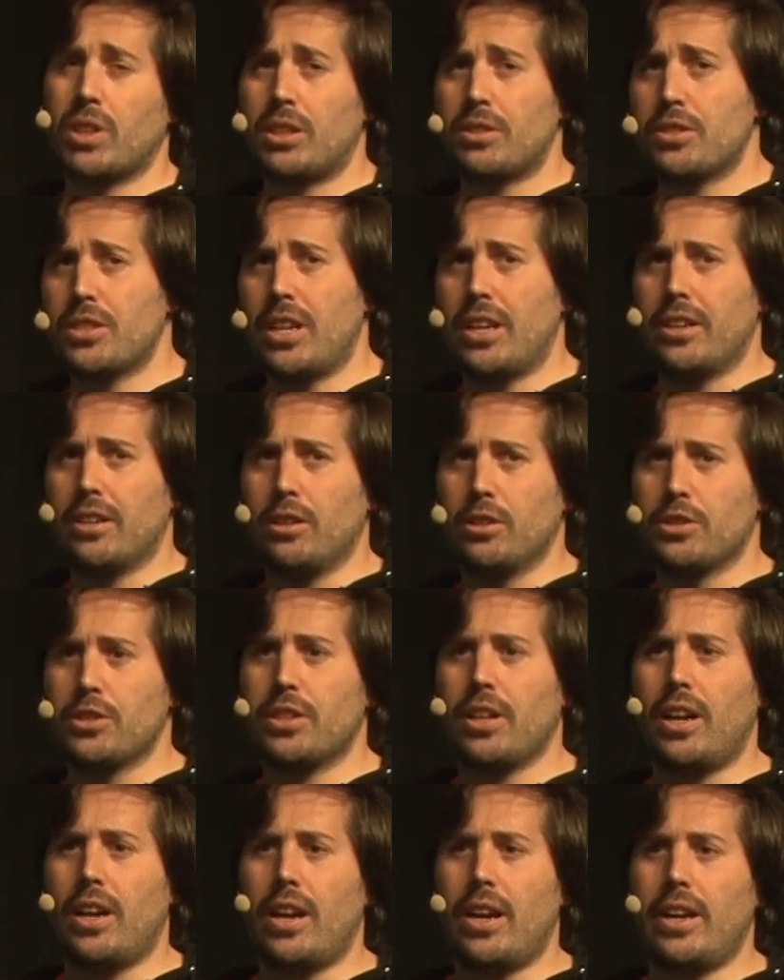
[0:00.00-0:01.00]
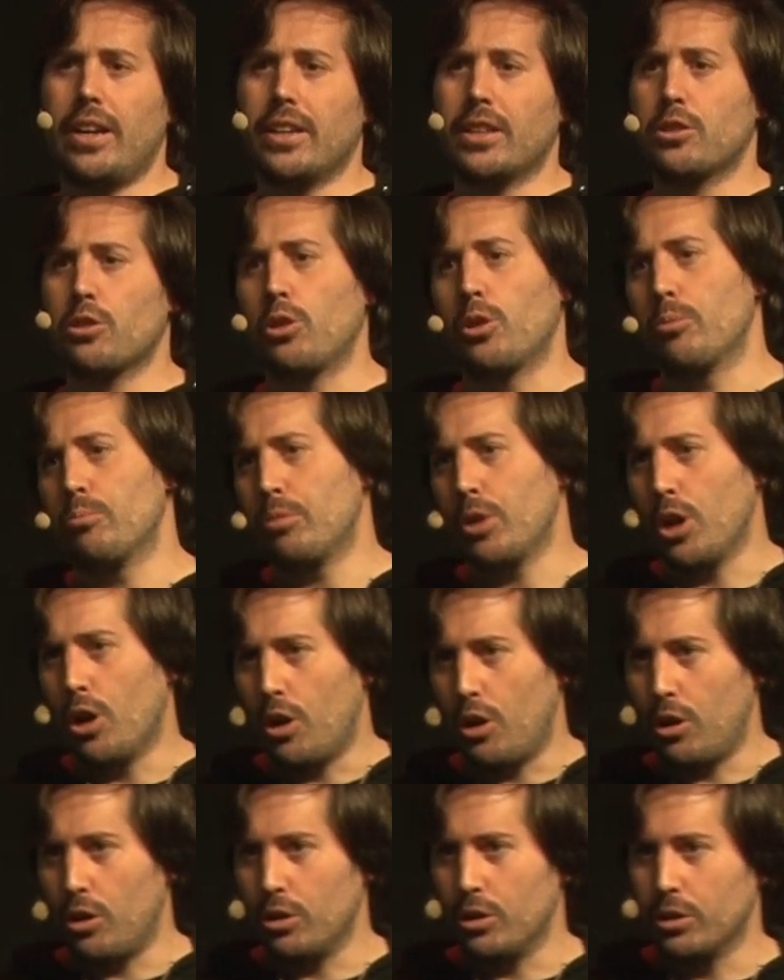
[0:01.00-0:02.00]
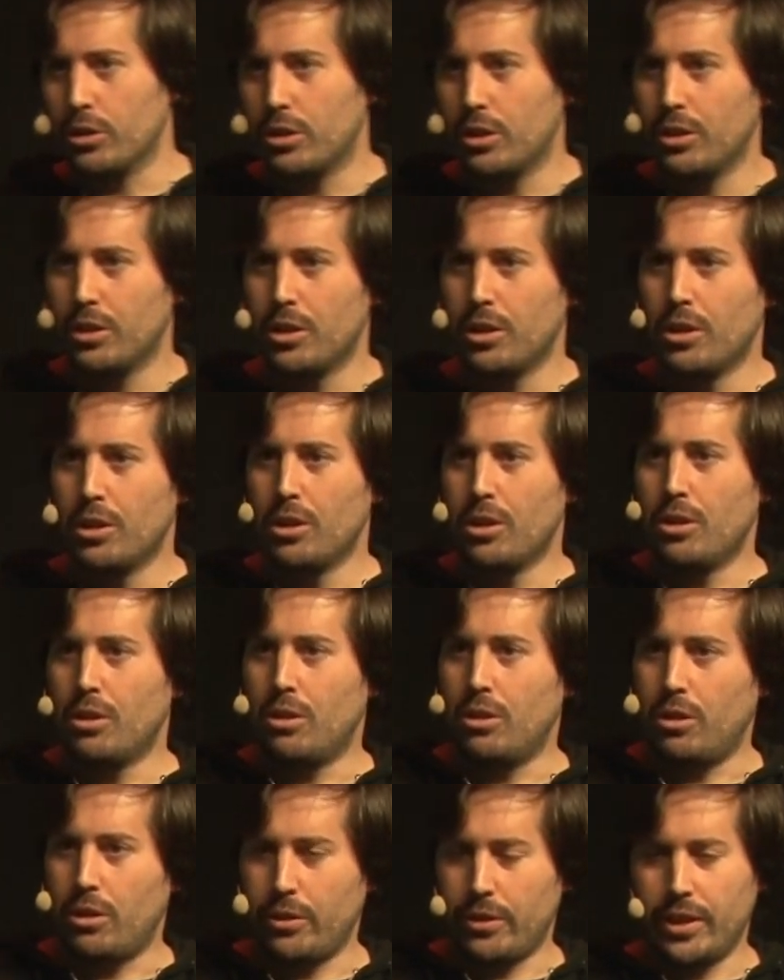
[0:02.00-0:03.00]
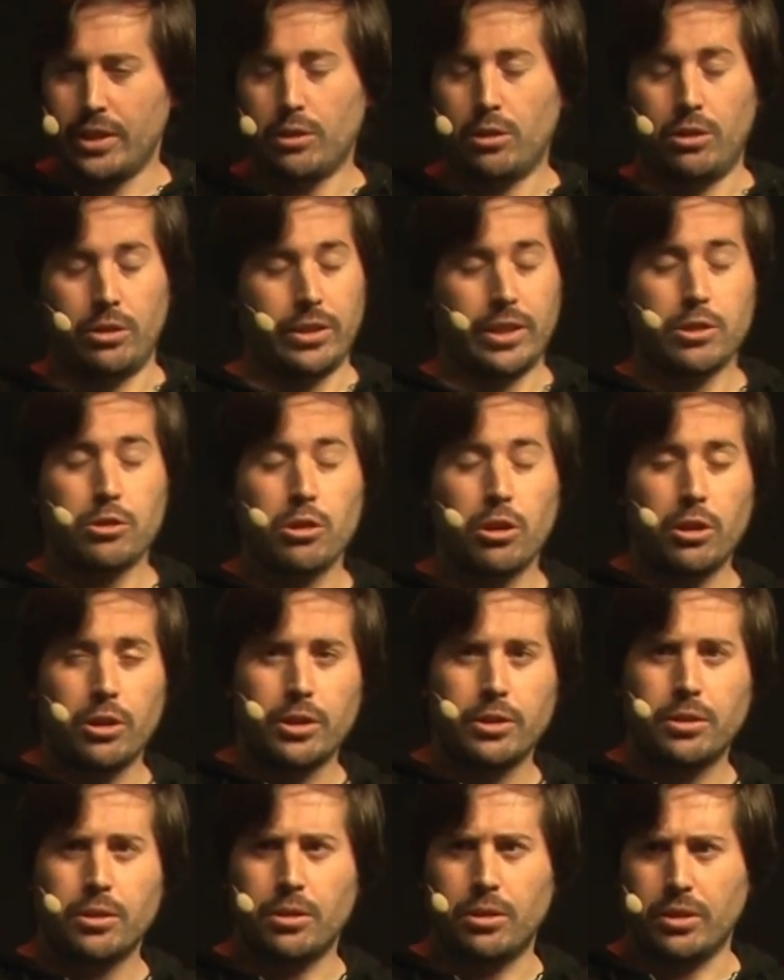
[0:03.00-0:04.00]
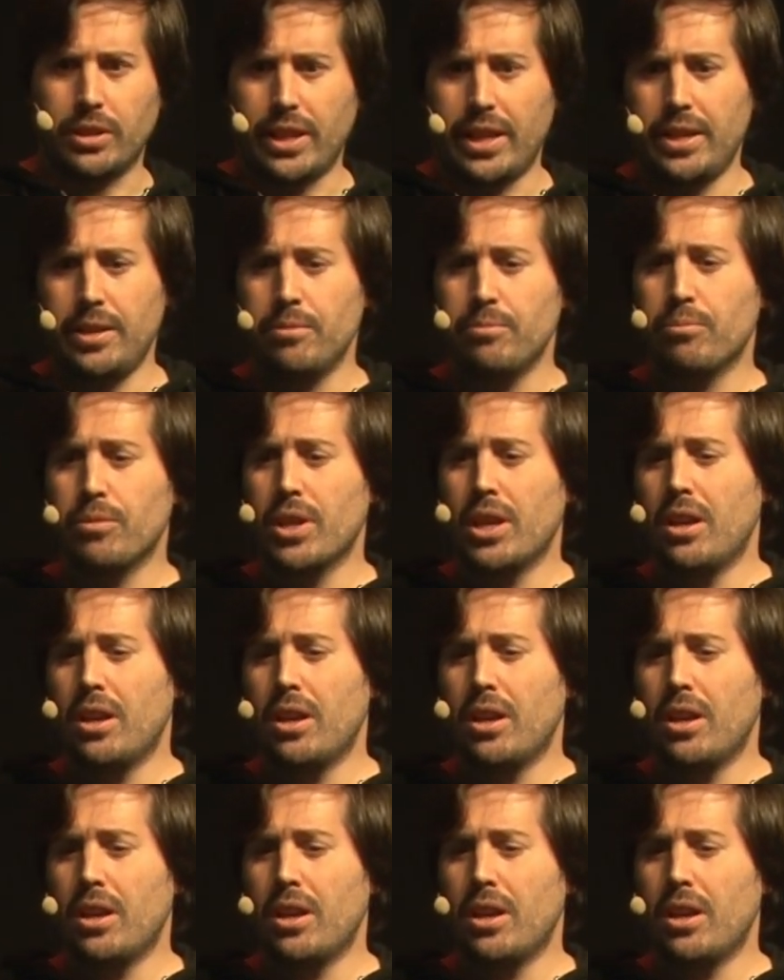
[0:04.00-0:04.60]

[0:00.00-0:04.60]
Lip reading: Circle Starks or Plonk or the sort, okay?